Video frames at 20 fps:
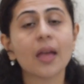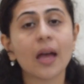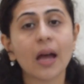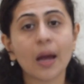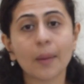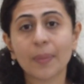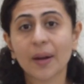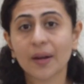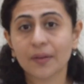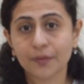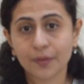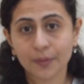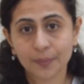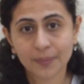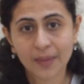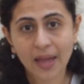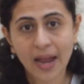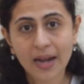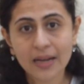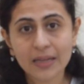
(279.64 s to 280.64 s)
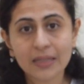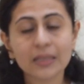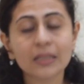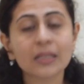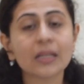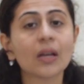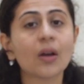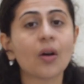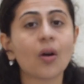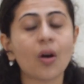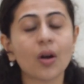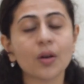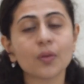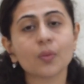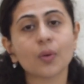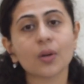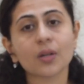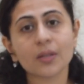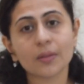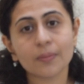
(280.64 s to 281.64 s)
Apart from that,
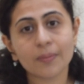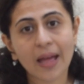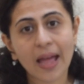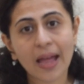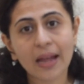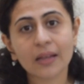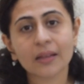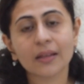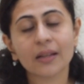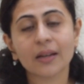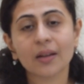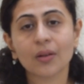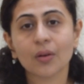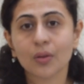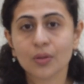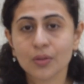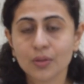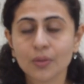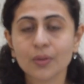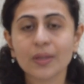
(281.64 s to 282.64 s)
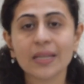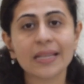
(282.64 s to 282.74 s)
hot water bags that are also